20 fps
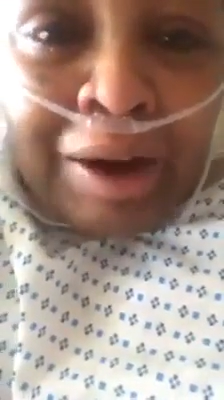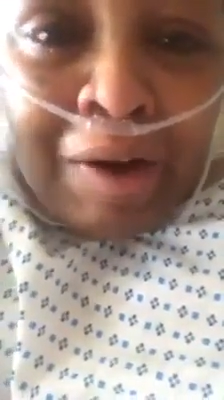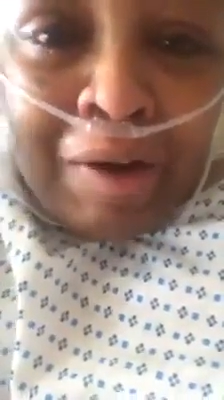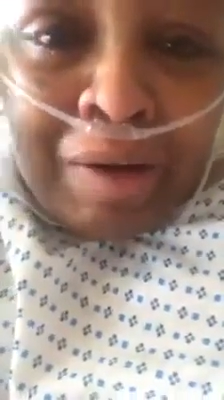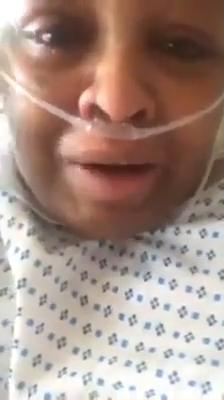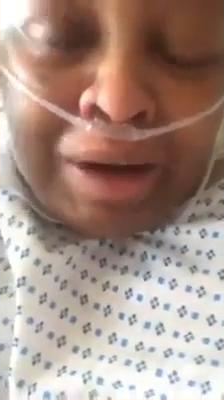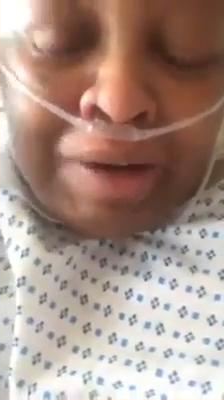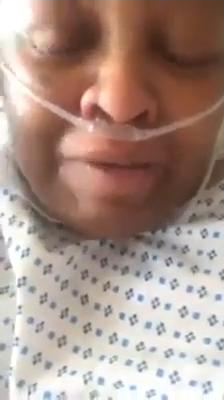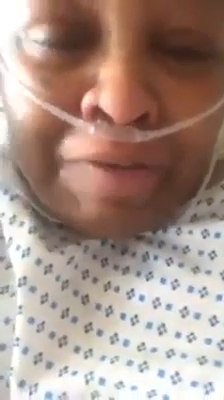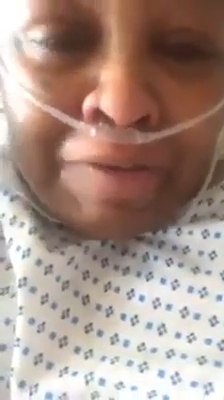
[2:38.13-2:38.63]

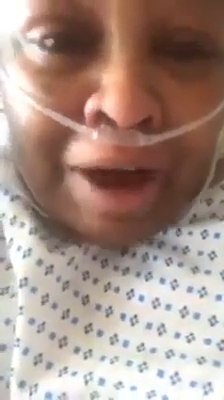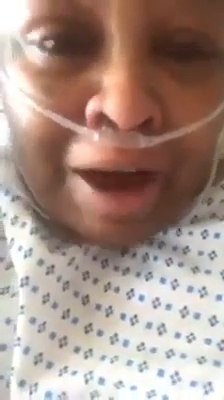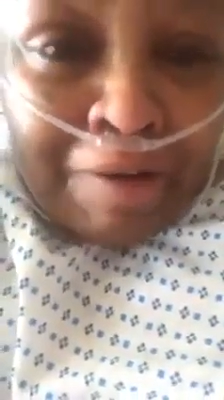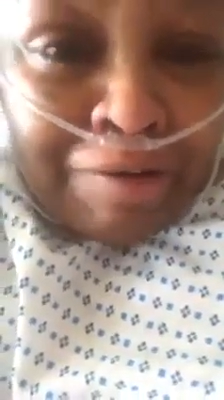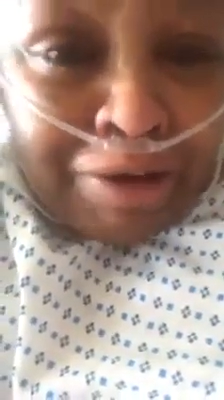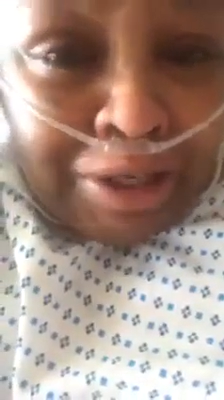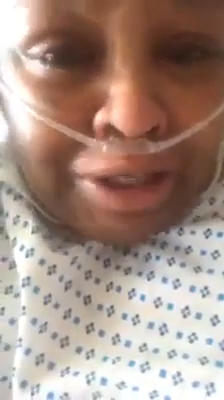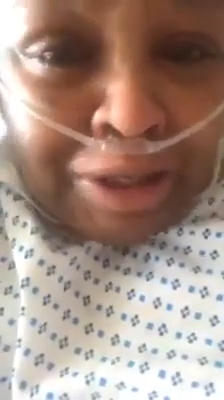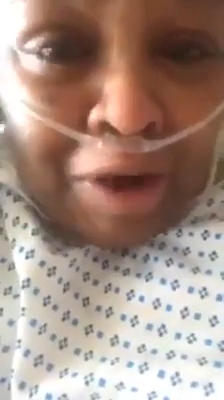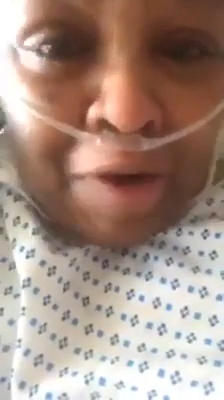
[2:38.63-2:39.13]
knowing if
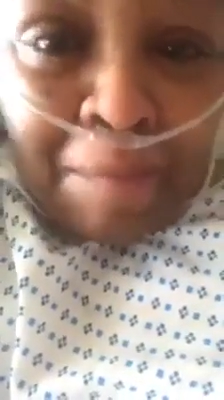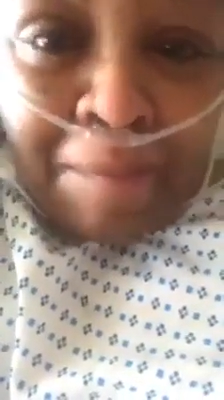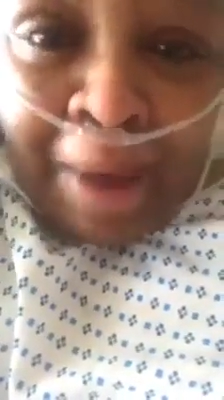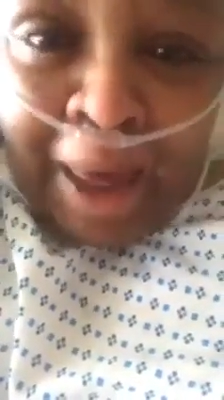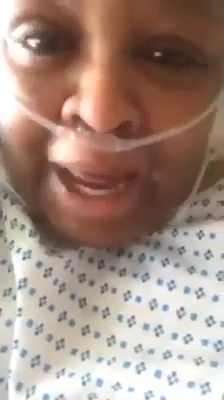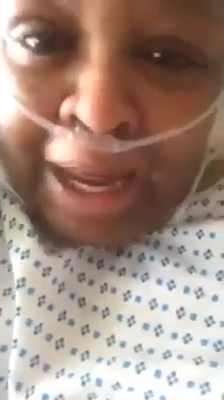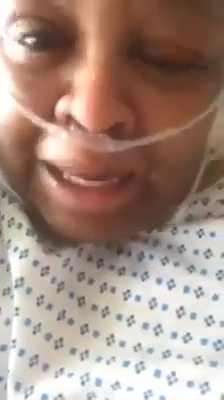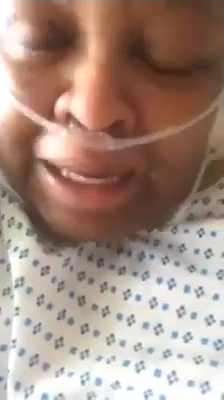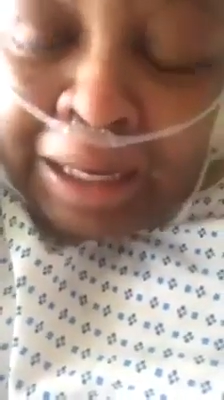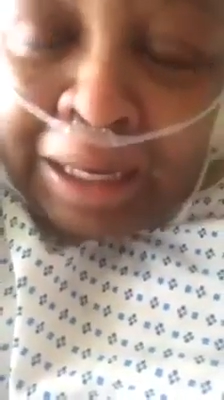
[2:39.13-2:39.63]
I was gonna
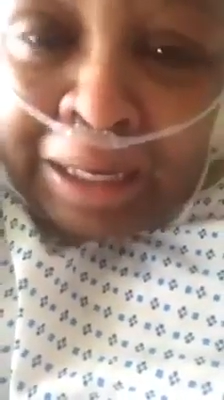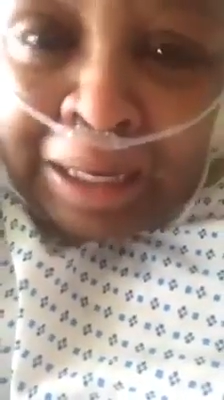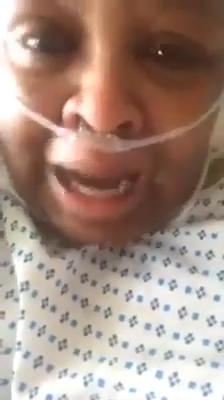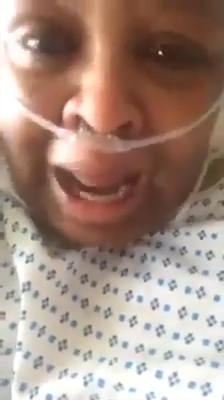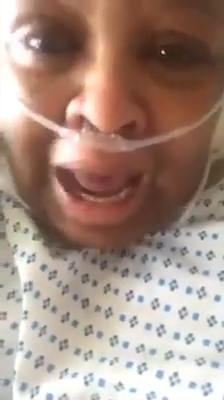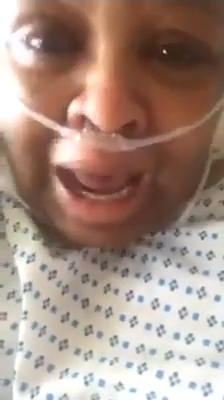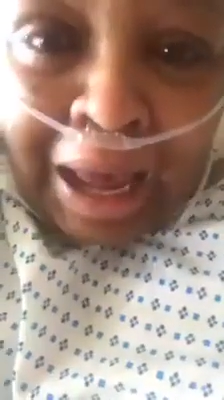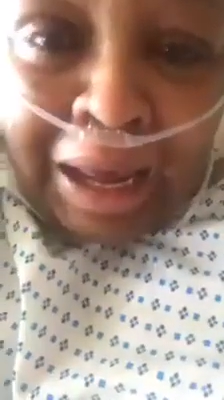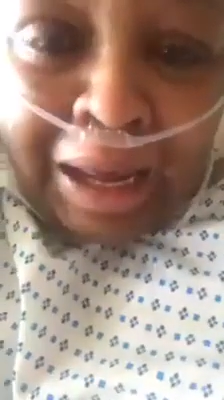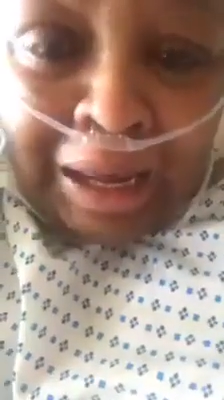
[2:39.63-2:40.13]
make it or
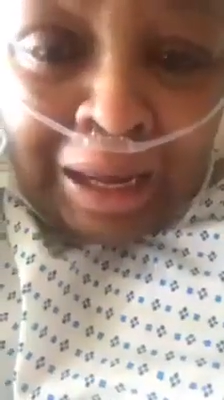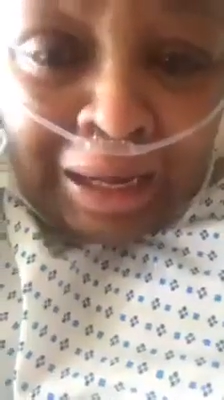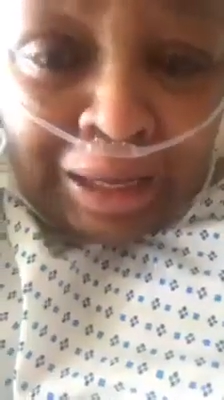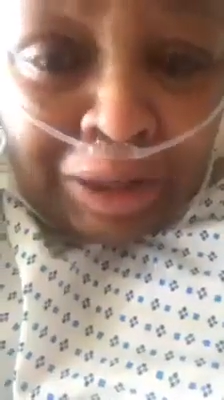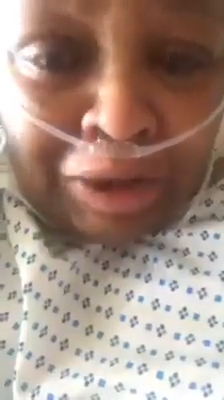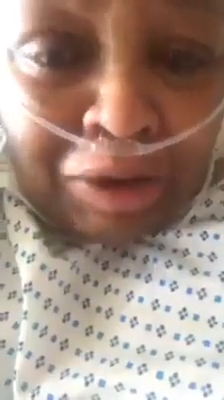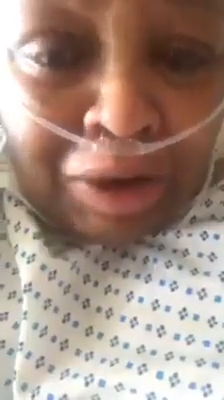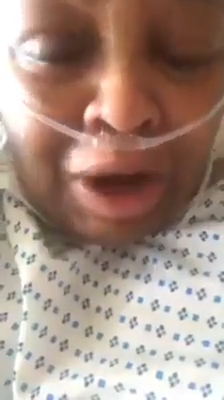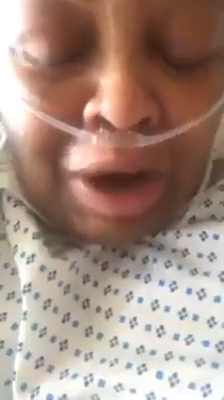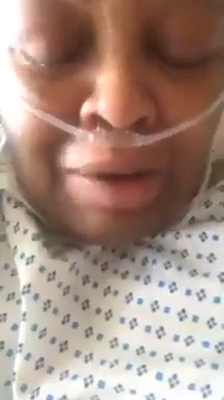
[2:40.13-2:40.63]
not.
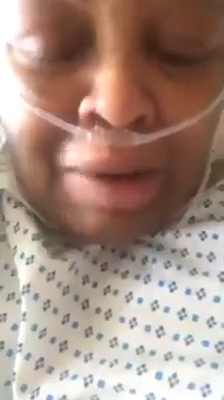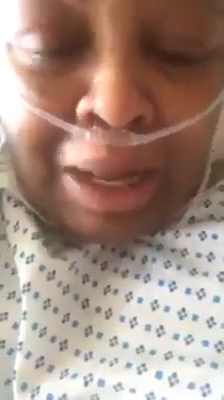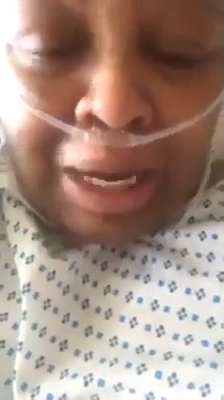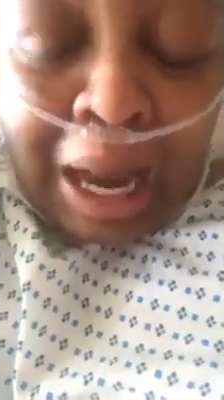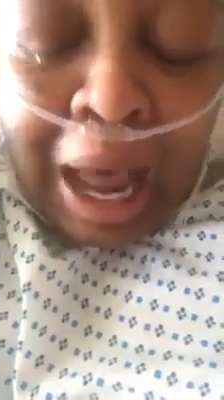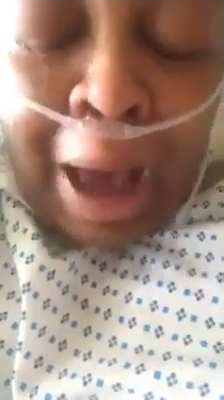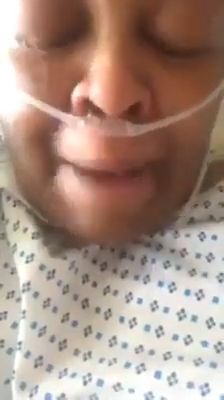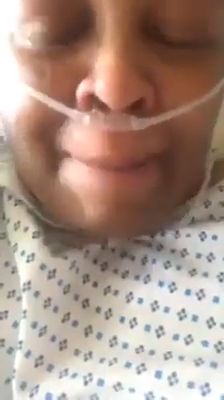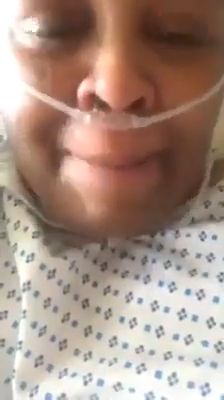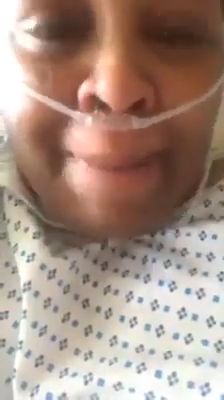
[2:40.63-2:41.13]
And you know
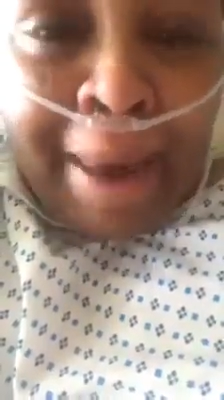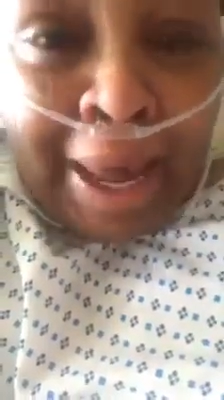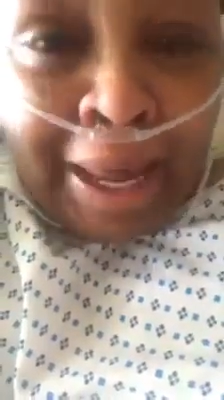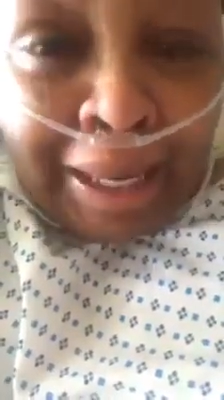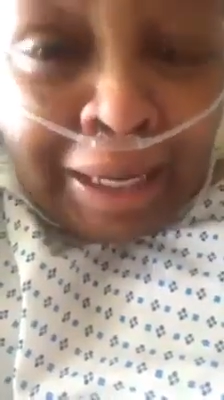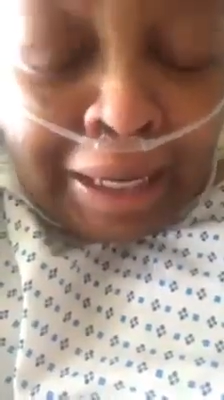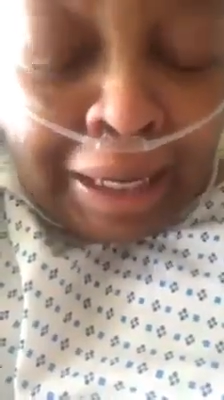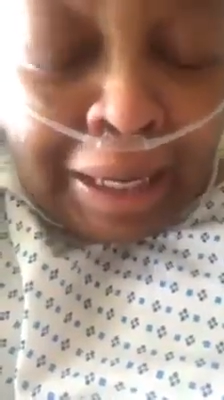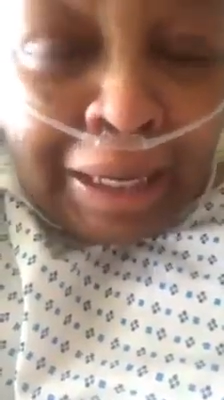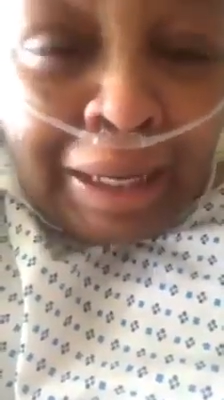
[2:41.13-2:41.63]
what? I
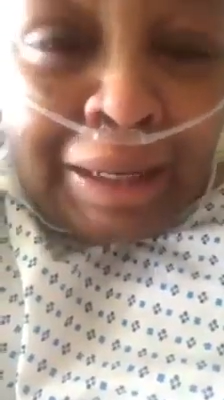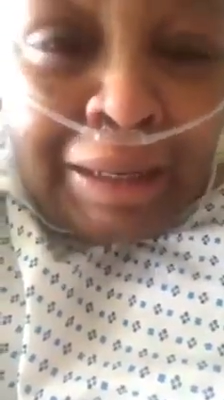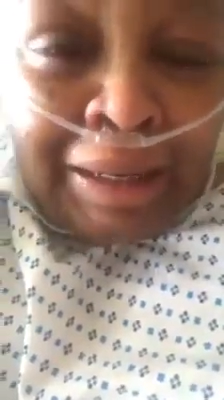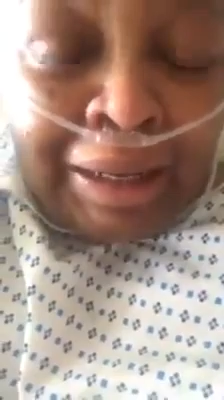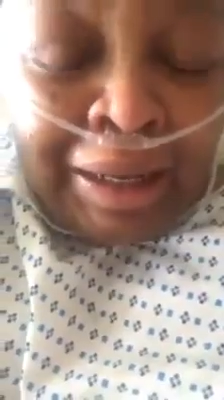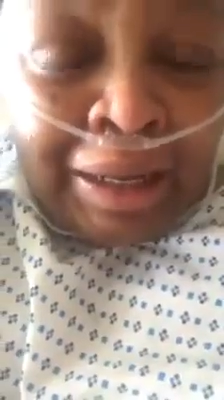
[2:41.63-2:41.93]
made it.